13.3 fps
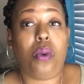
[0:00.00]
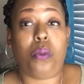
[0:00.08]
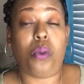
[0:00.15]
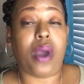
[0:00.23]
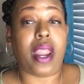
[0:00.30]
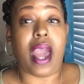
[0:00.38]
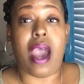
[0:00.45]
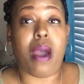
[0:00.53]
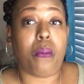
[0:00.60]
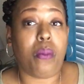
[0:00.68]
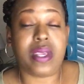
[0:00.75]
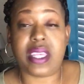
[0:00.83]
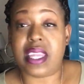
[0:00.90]
what I
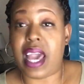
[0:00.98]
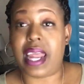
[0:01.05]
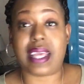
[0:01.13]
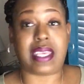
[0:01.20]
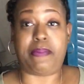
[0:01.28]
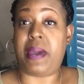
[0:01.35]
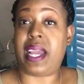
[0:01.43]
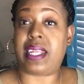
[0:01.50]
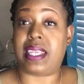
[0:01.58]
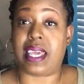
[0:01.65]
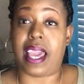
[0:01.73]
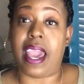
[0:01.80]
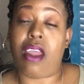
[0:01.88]
was not
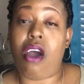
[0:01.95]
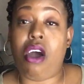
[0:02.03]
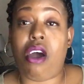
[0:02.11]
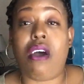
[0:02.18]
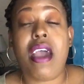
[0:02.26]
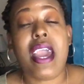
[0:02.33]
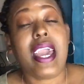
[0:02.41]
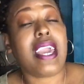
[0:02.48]
expecting at all.